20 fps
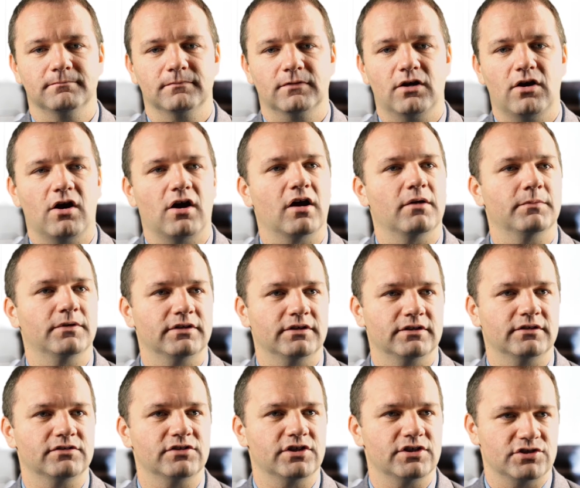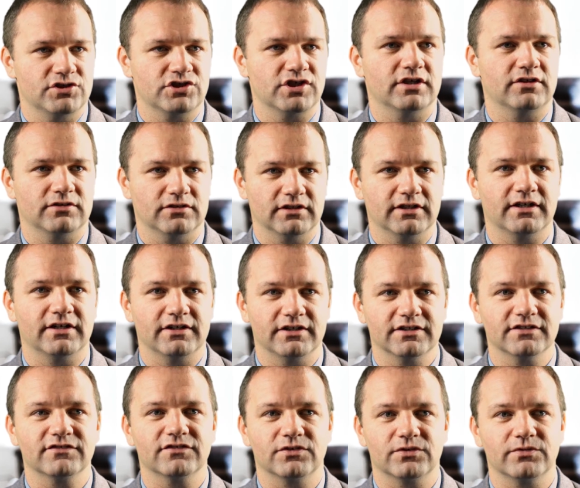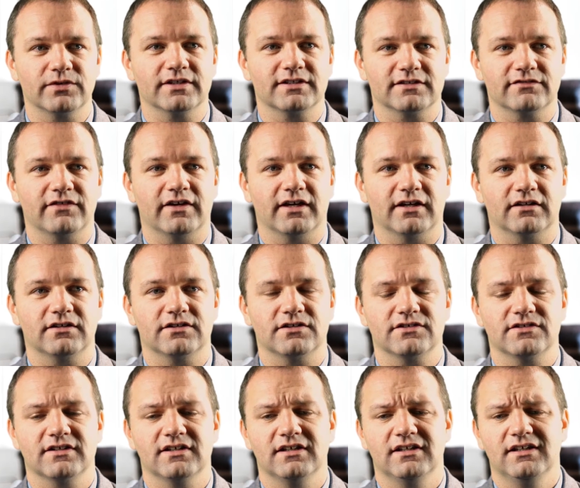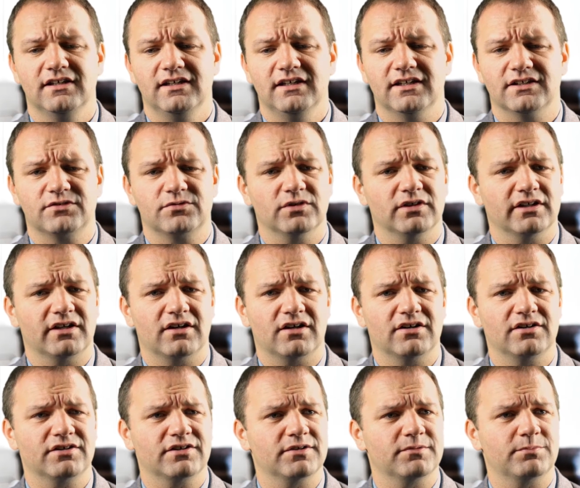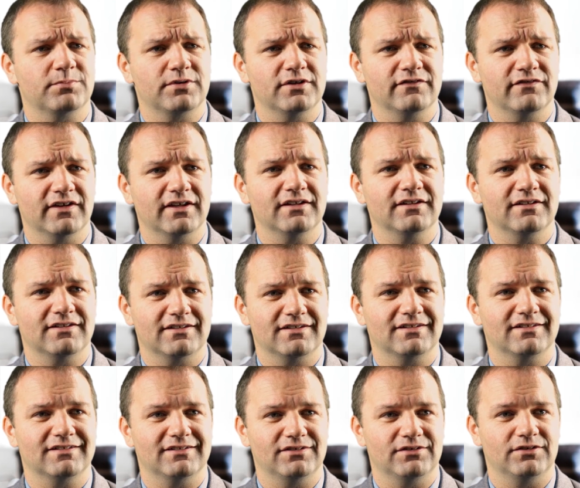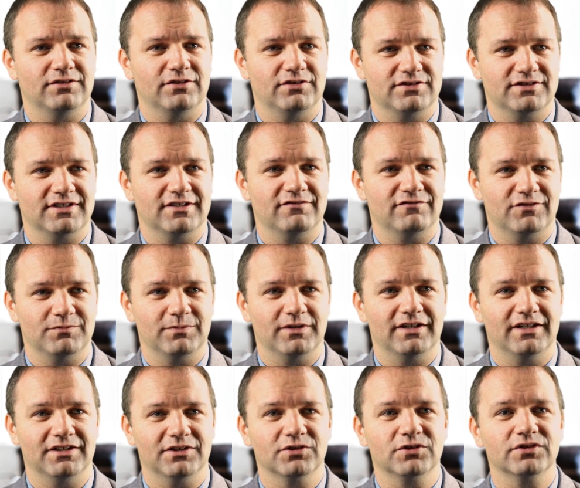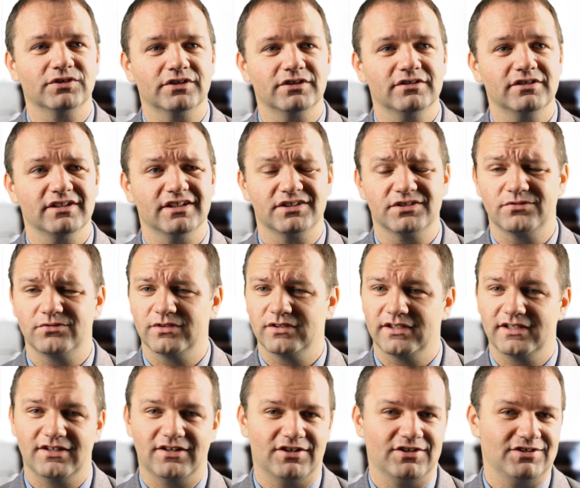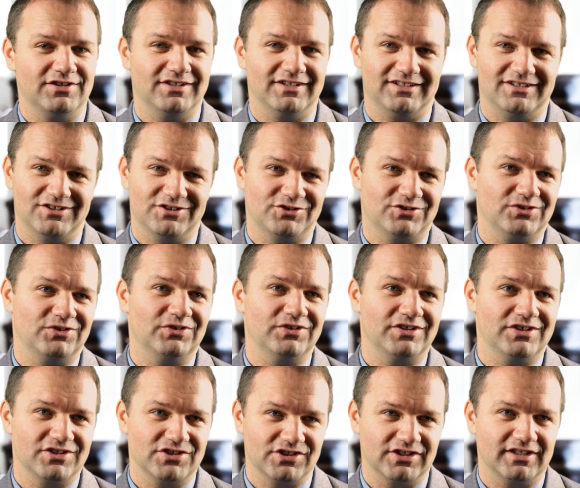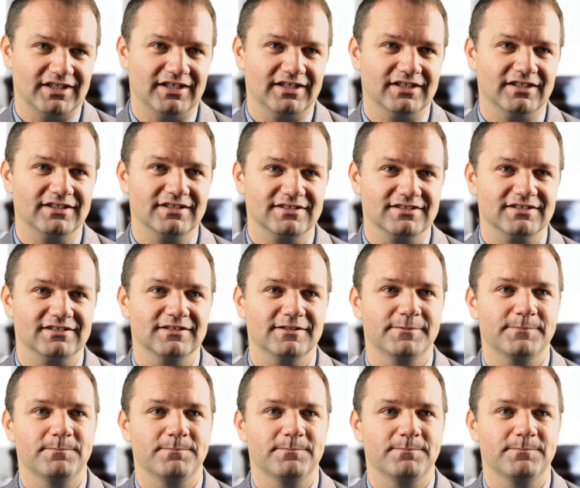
common and general areas for risk factors. It's really hard to prevent yourself from getting older. It's really hard to control your genetics.